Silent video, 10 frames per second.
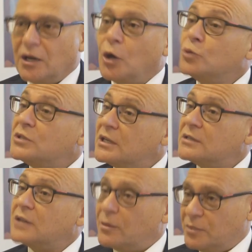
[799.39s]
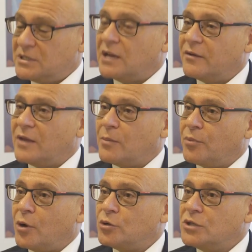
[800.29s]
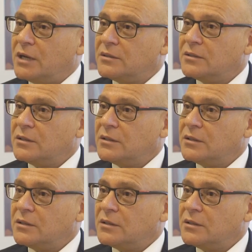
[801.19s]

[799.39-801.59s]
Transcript: owns 16% of that project,